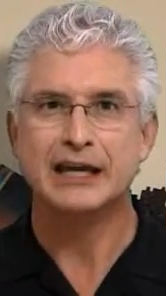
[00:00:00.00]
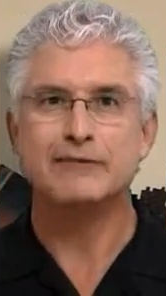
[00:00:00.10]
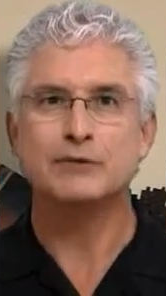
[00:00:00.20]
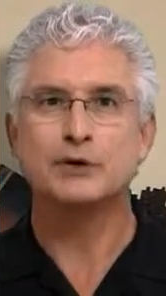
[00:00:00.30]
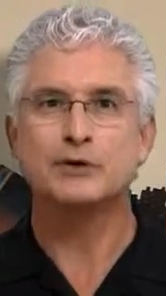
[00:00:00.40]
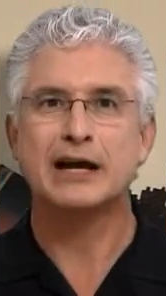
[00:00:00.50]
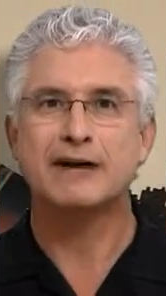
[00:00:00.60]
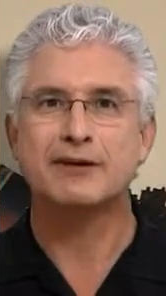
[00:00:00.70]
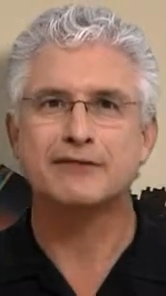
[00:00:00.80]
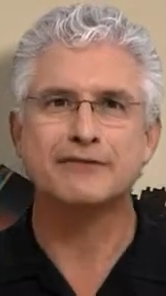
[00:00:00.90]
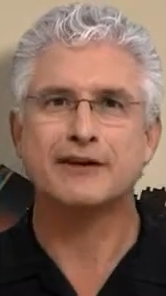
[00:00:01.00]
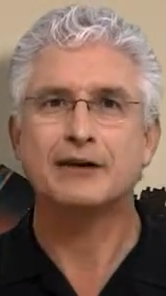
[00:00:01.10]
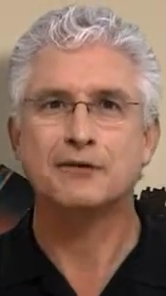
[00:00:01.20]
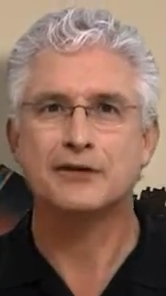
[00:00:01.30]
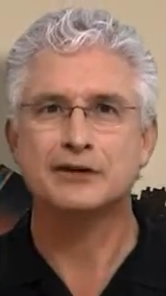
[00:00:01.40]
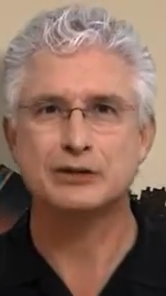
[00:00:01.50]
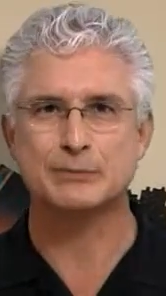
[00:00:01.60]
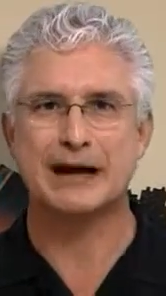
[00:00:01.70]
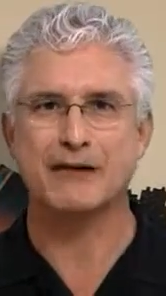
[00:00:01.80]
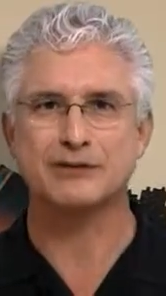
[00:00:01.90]
even when we're having a fight with our
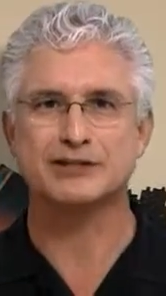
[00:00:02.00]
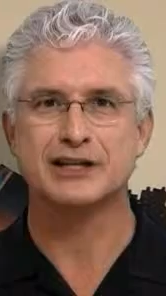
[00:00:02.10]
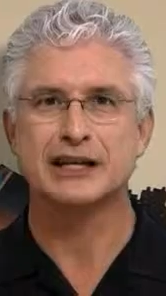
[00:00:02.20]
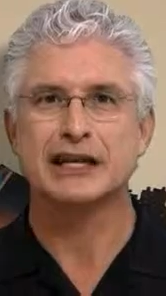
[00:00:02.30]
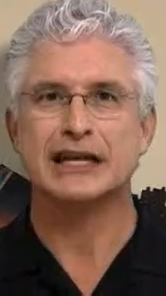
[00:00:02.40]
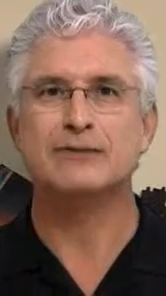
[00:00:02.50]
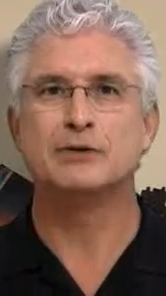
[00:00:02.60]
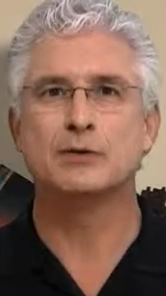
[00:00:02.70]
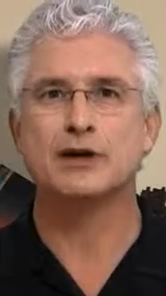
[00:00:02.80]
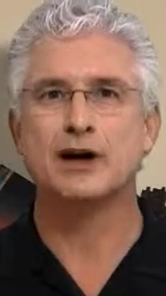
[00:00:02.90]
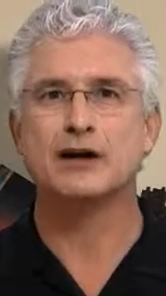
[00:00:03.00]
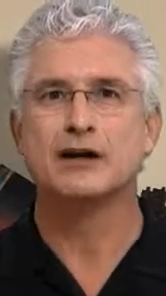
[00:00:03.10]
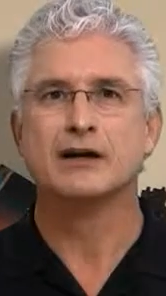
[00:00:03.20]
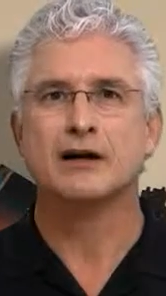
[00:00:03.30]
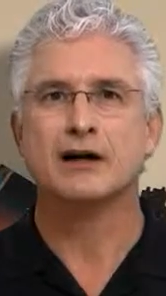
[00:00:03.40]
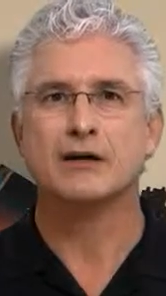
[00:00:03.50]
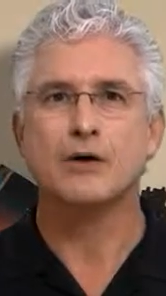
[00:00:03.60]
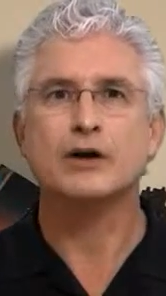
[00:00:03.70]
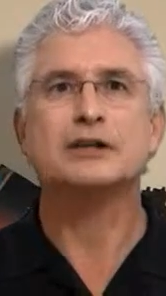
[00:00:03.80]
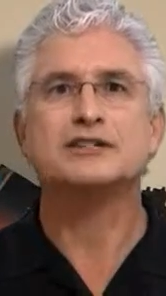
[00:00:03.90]
spouse, even when our
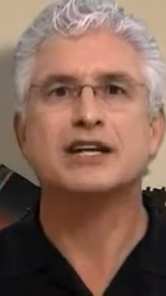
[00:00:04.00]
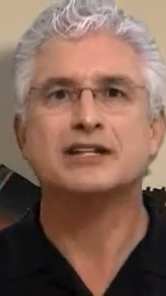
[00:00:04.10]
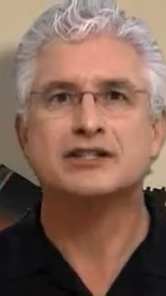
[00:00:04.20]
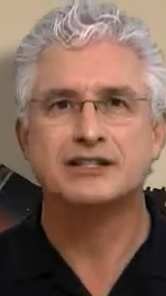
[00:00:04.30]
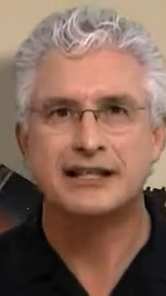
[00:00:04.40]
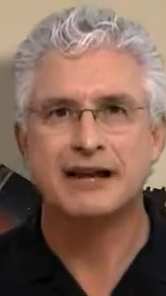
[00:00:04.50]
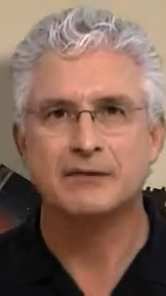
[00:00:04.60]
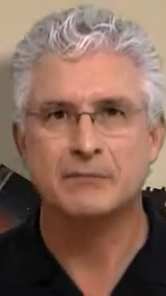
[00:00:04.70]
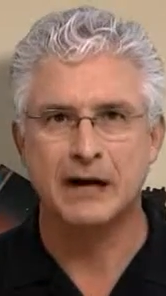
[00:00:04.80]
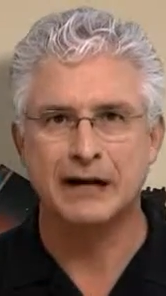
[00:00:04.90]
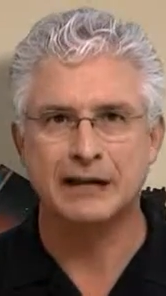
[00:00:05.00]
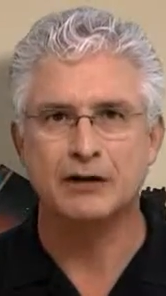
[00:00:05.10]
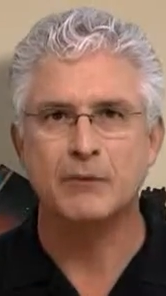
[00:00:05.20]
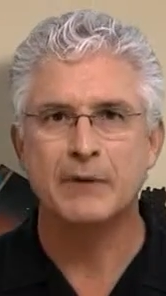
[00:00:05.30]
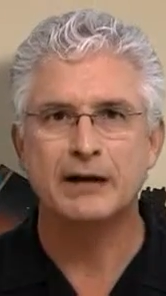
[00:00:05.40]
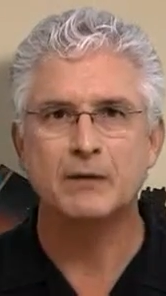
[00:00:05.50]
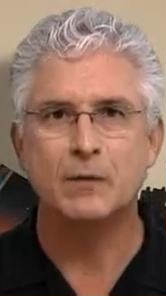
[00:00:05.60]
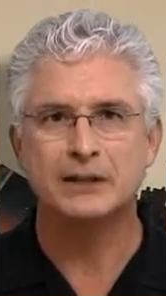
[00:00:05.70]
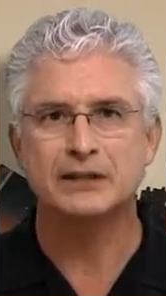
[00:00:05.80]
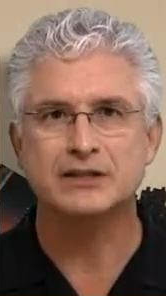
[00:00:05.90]
organization is out of money, no matter
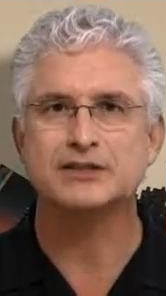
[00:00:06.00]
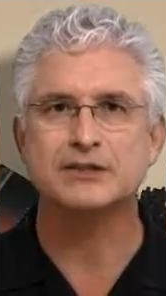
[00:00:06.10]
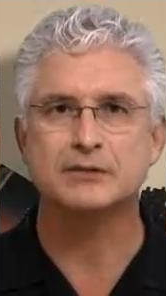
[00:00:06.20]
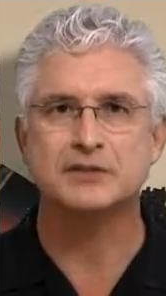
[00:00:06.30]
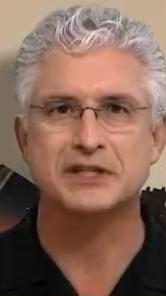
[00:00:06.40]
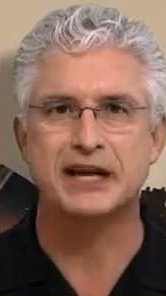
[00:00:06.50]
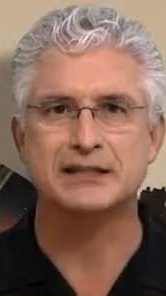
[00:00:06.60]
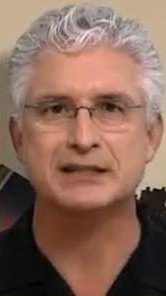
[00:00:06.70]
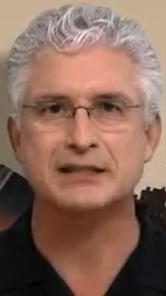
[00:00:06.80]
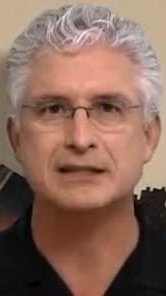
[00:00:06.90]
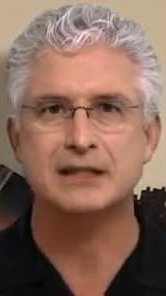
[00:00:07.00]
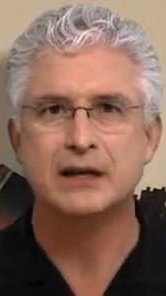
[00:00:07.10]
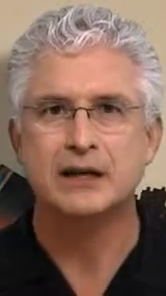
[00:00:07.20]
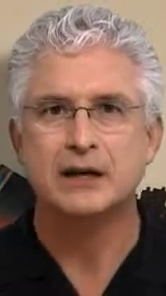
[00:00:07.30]
what the circumstances,